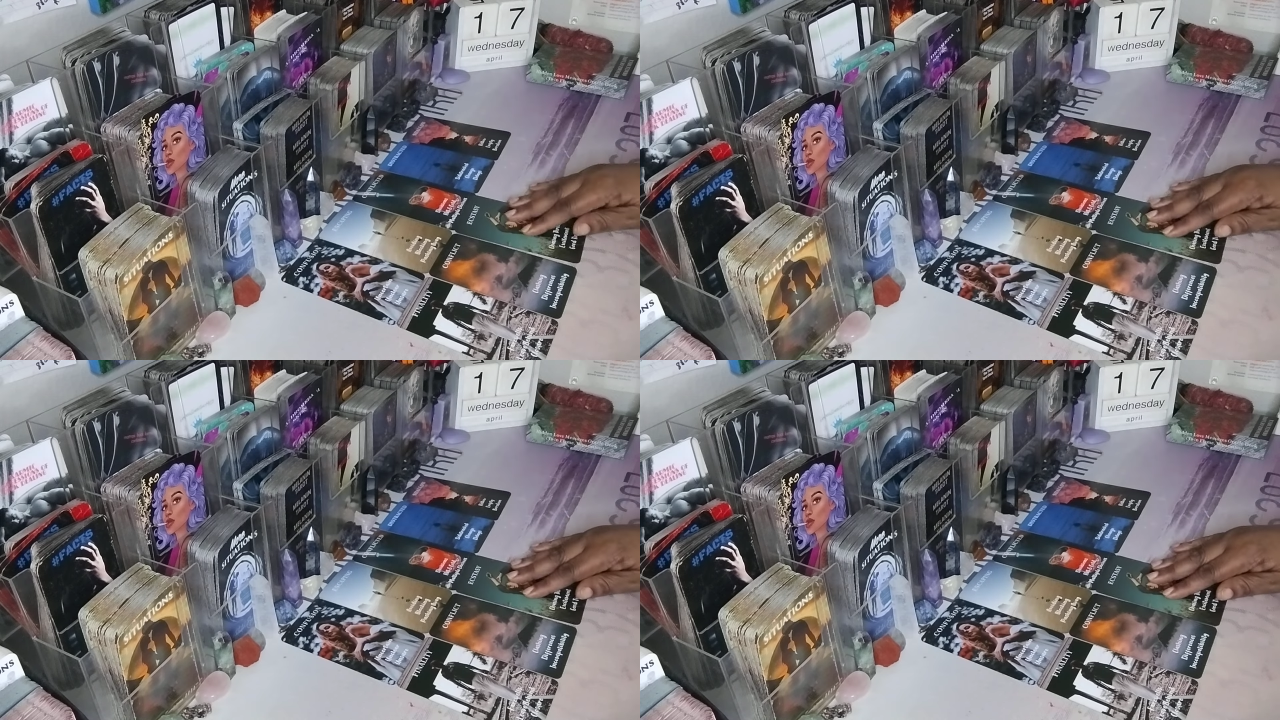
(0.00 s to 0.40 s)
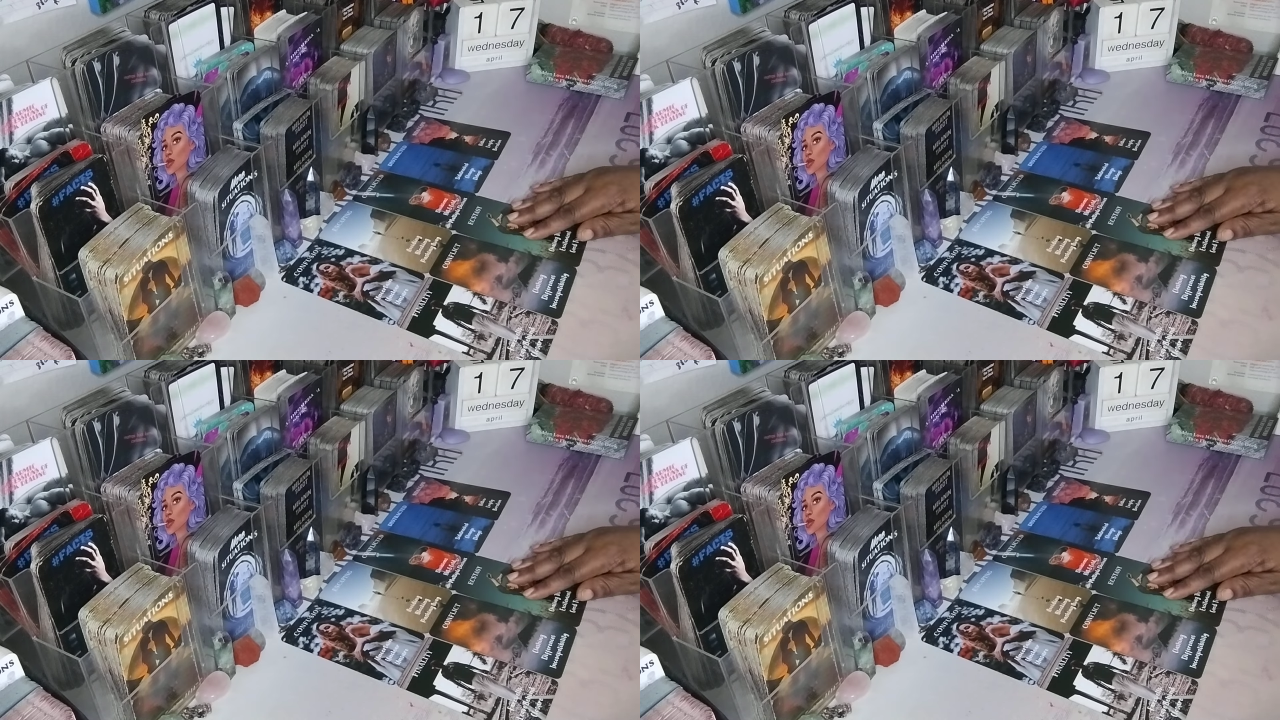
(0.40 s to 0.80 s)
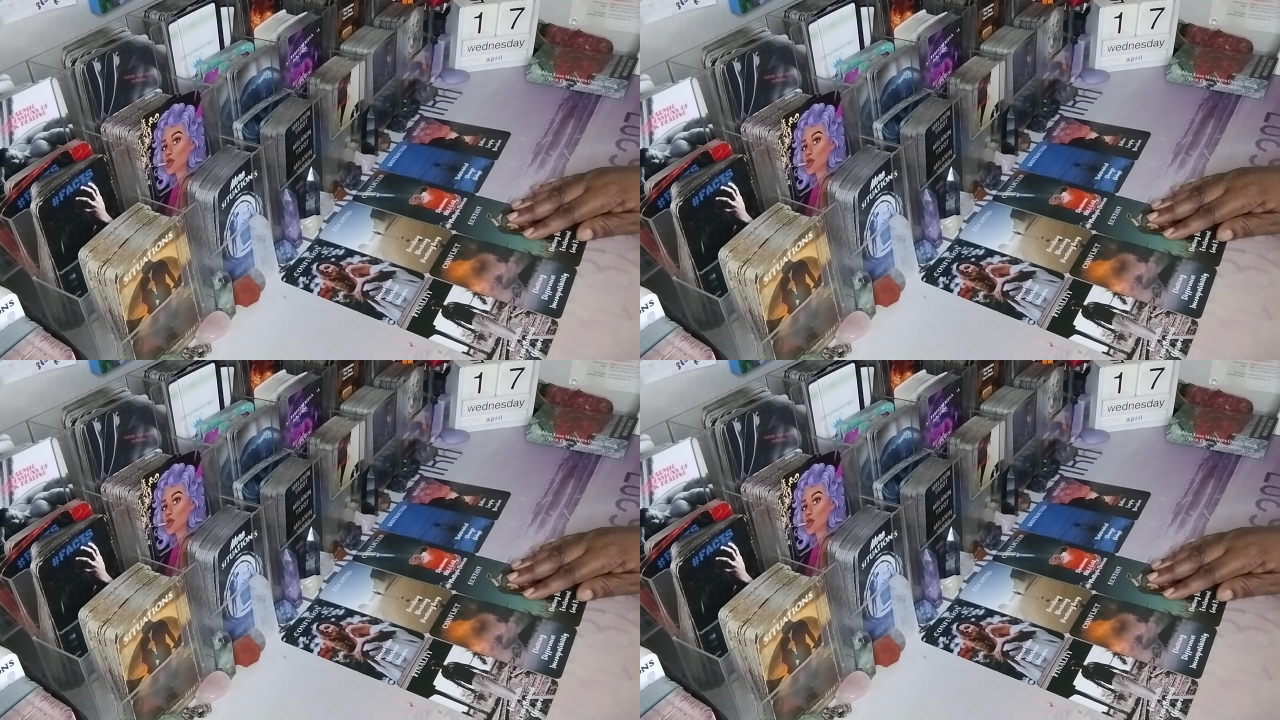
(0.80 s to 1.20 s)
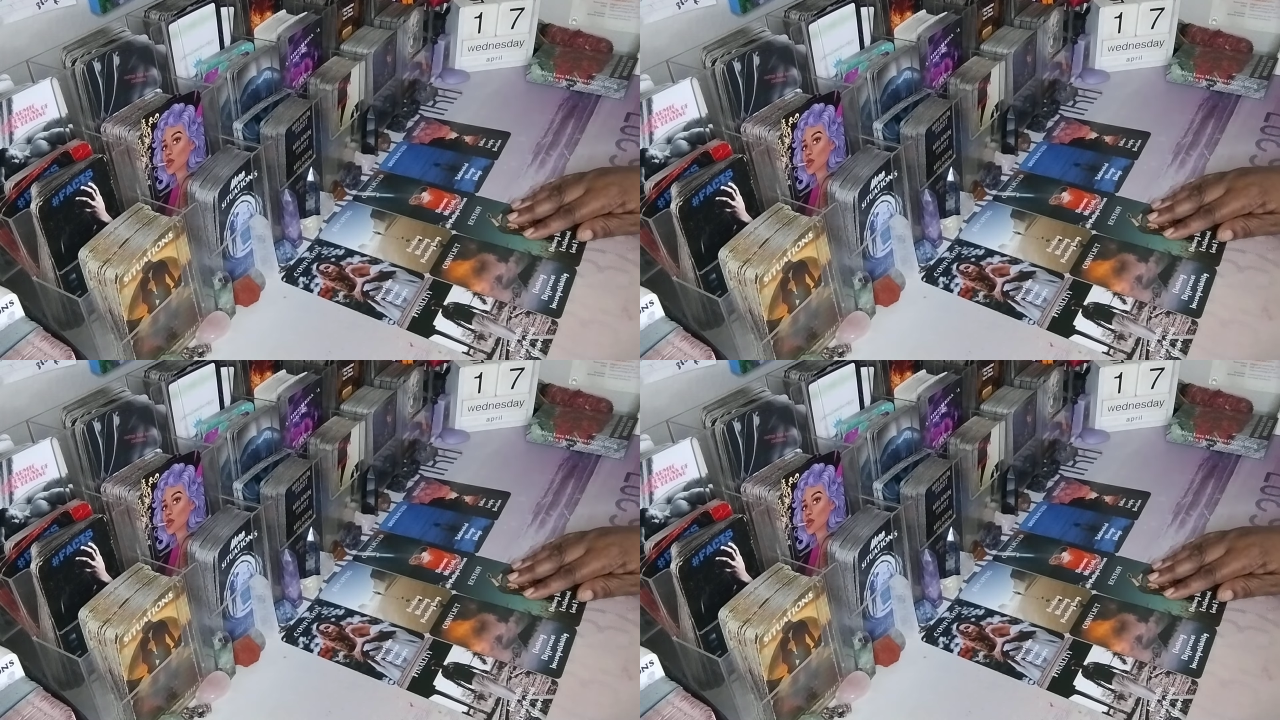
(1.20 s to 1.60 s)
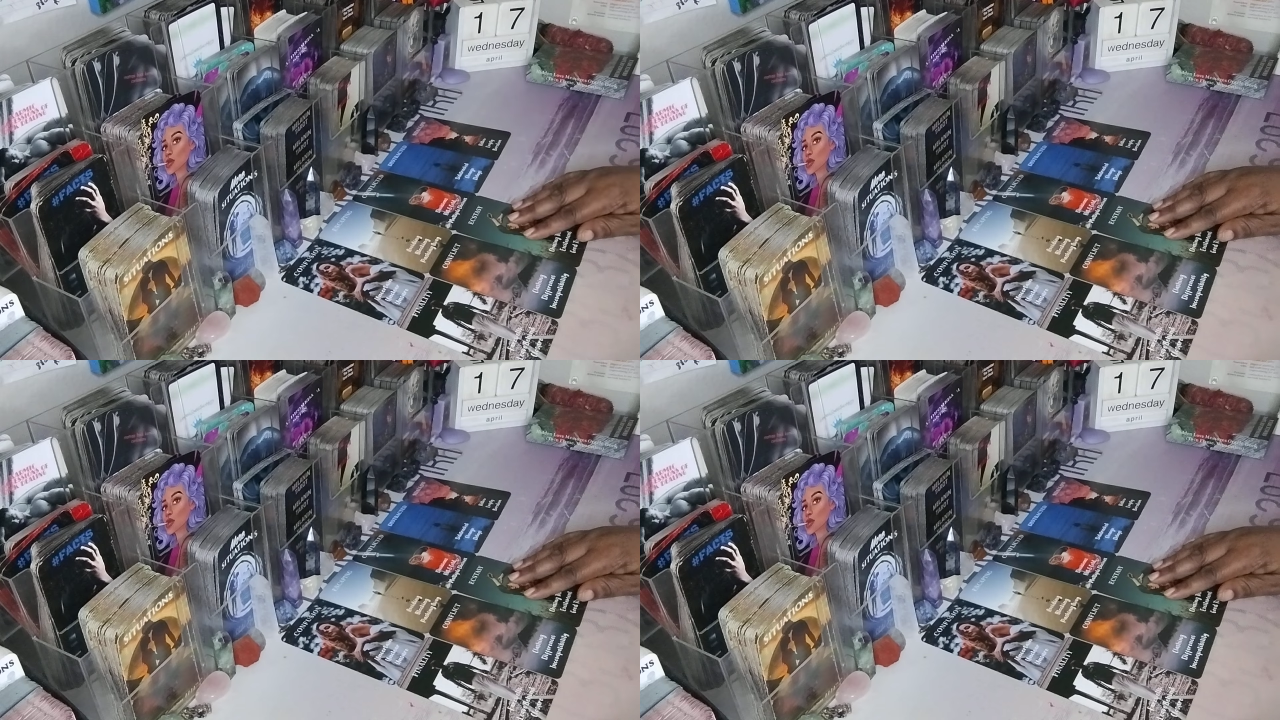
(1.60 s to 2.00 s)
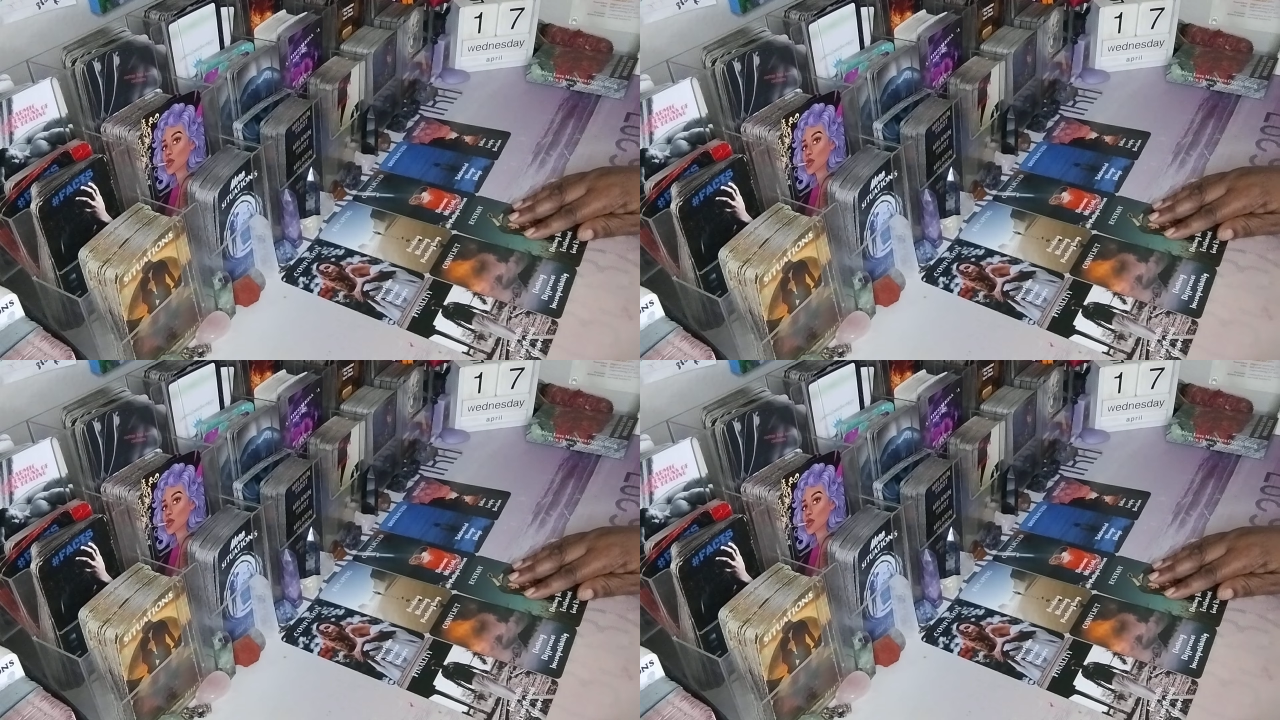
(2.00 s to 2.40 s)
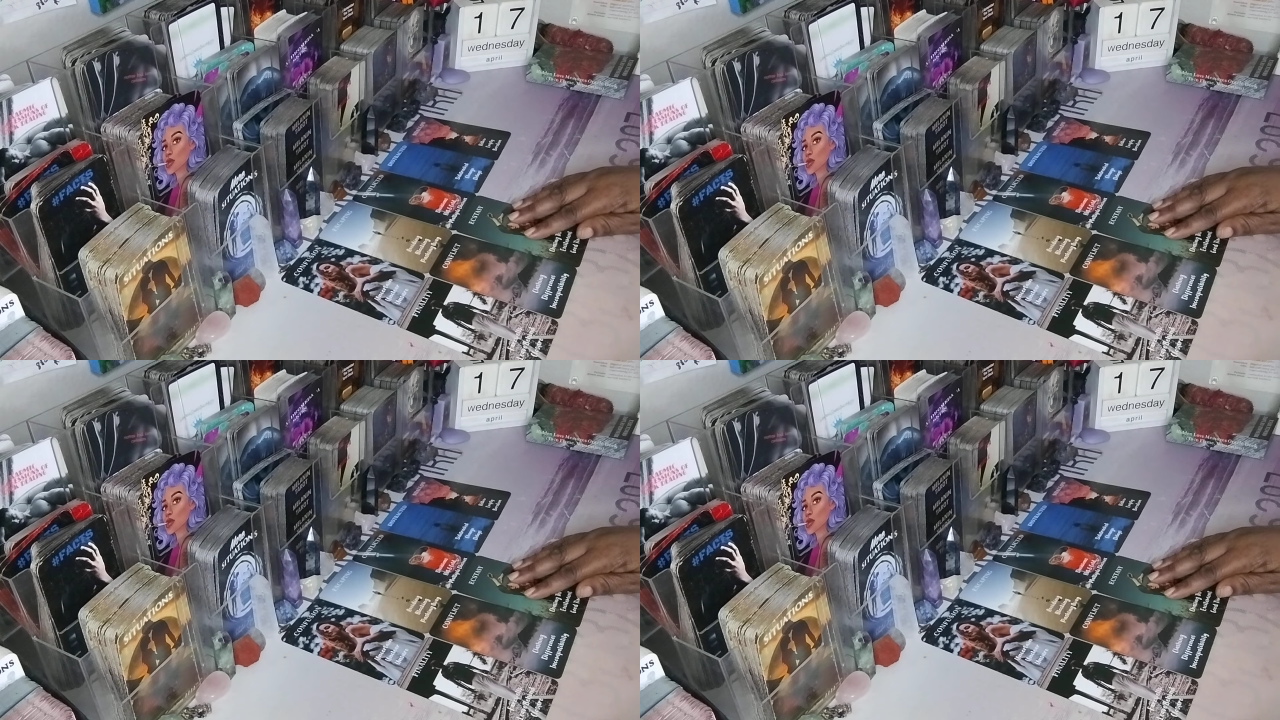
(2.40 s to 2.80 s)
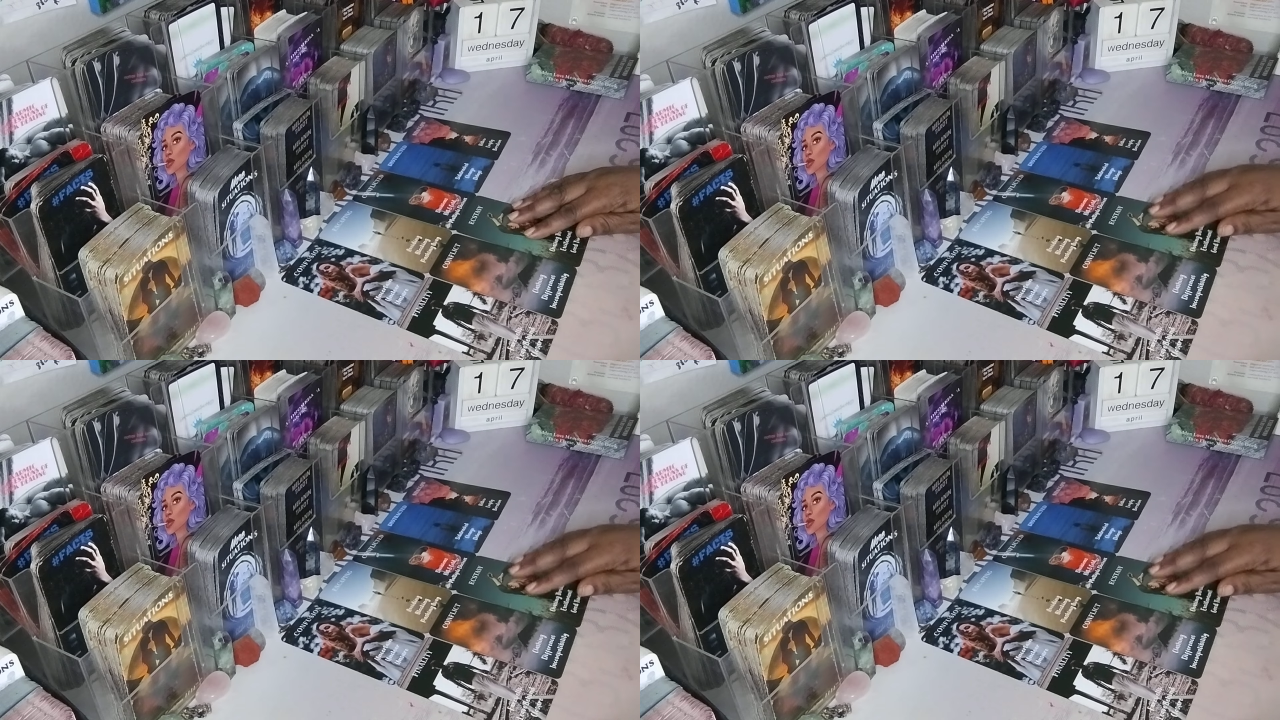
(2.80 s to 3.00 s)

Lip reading: [no speech]